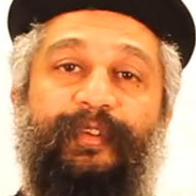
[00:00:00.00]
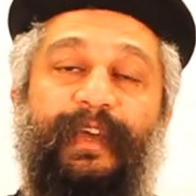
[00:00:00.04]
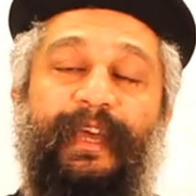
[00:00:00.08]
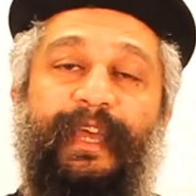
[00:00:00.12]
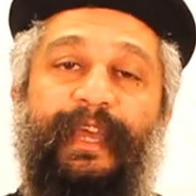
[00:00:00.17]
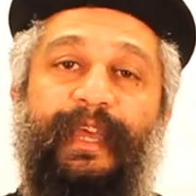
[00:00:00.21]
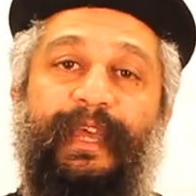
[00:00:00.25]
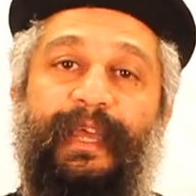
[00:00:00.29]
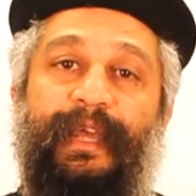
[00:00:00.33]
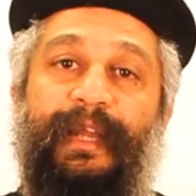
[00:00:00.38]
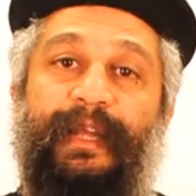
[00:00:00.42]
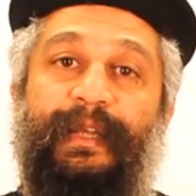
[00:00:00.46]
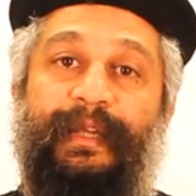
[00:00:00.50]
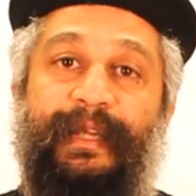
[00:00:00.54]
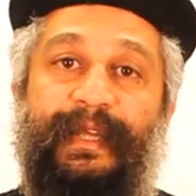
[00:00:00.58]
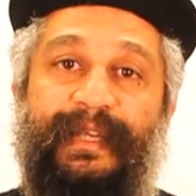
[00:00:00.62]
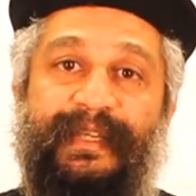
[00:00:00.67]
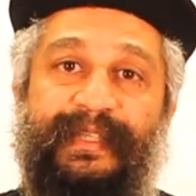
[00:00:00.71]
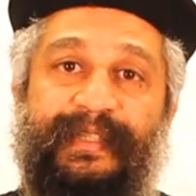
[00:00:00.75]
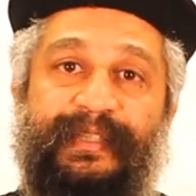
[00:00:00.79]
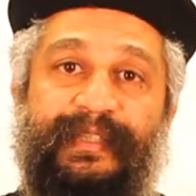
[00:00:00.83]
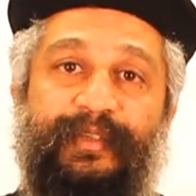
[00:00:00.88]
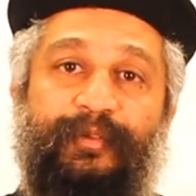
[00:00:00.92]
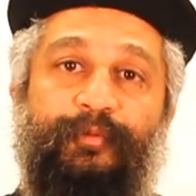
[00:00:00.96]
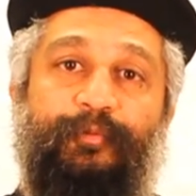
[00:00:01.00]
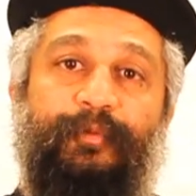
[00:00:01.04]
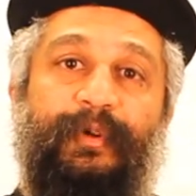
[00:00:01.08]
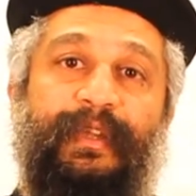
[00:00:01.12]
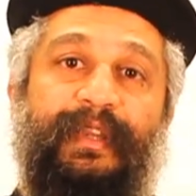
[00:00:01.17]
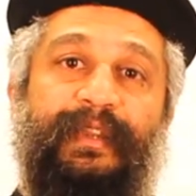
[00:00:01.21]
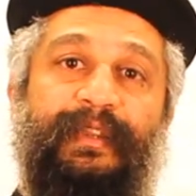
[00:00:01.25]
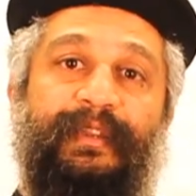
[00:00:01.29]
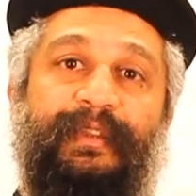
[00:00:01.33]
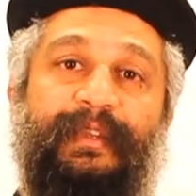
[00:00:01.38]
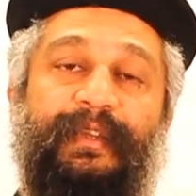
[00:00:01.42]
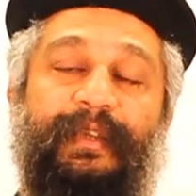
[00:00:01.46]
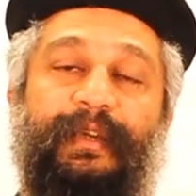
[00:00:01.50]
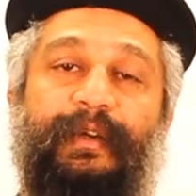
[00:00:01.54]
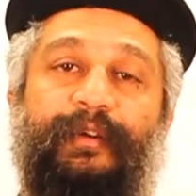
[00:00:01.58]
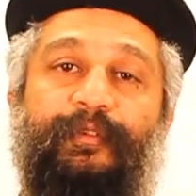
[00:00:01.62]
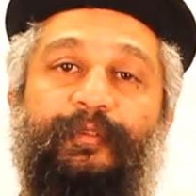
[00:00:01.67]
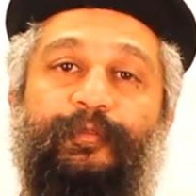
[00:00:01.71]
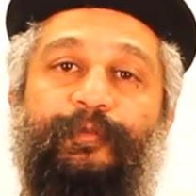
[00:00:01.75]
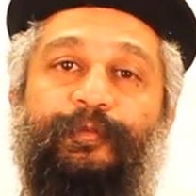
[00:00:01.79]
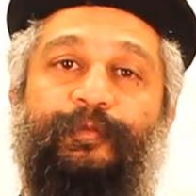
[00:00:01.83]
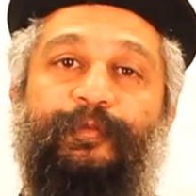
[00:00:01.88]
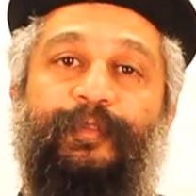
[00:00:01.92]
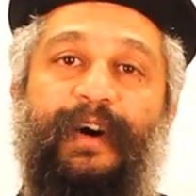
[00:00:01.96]
a list with
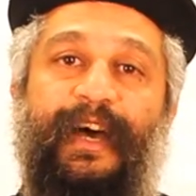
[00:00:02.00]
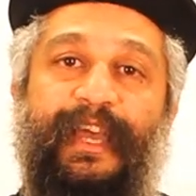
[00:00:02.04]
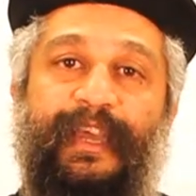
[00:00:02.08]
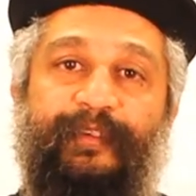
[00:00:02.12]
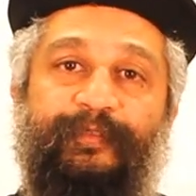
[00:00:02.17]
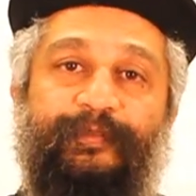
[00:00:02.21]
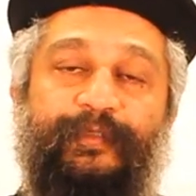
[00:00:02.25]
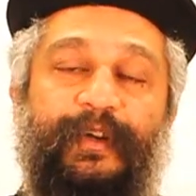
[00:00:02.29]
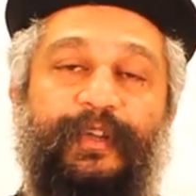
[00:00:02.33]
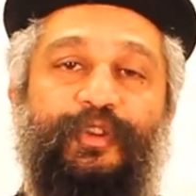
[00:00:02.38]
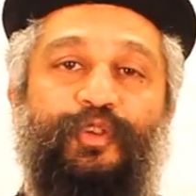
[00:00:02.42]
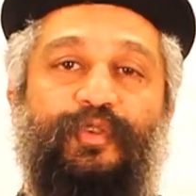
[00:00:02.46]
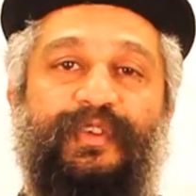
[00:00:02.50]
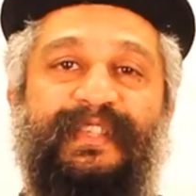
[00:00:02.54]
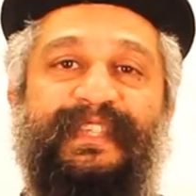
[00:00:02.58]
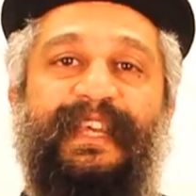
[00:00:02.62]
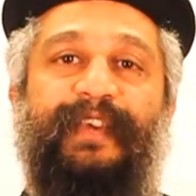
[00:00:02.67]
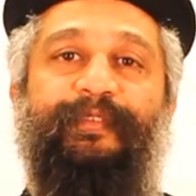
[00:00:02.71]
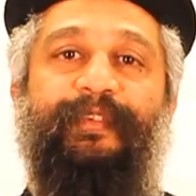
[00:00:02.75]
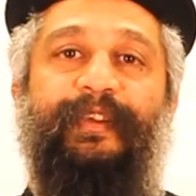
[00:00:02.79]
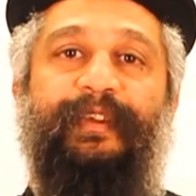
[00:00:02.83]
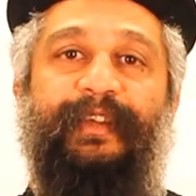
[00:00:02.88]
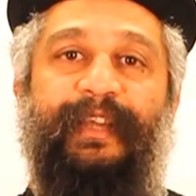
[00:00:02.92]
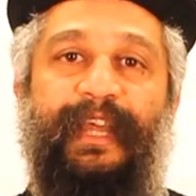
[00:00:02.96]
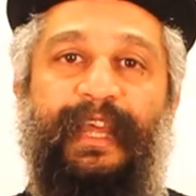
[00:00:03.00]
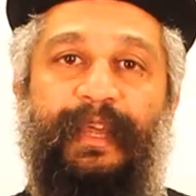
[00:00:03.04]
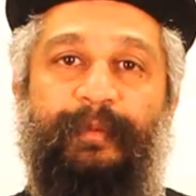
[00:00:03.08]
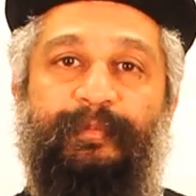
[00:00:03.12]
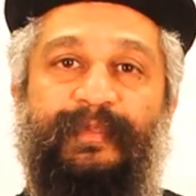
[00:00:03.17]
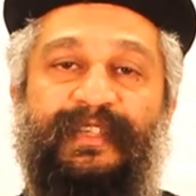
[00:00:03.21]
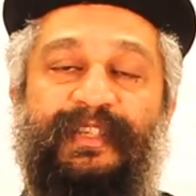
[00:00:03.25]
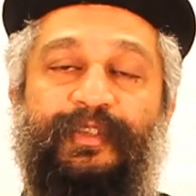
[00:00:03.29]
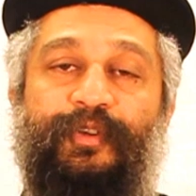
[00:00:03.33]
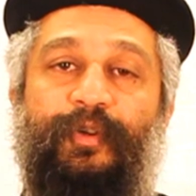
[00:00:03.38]
5 to 7 names,